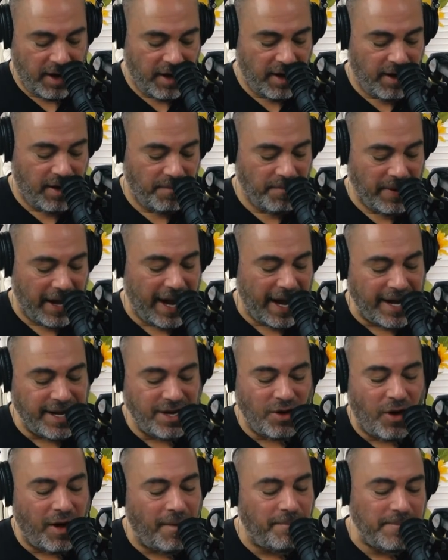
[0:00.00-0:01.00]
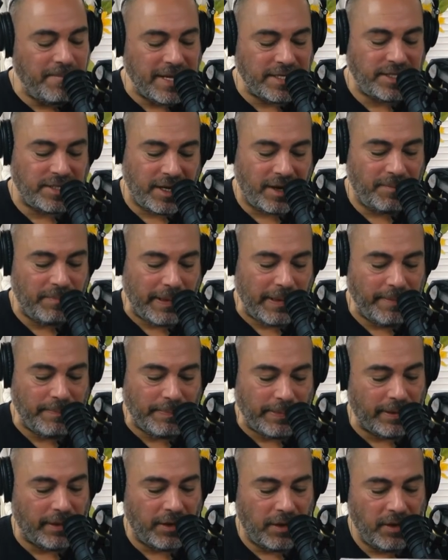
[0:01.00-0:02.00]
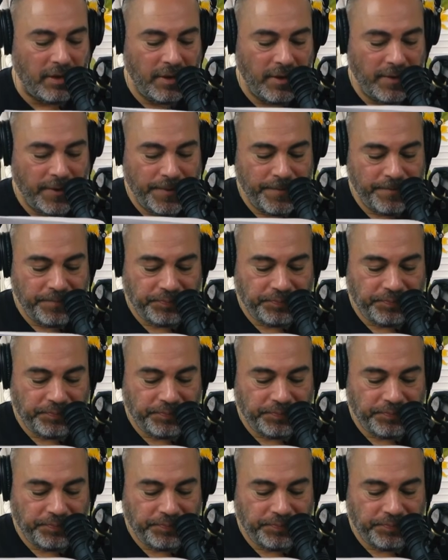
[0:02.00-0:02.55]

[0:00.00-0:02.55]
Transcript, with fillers: I know I'm missing people.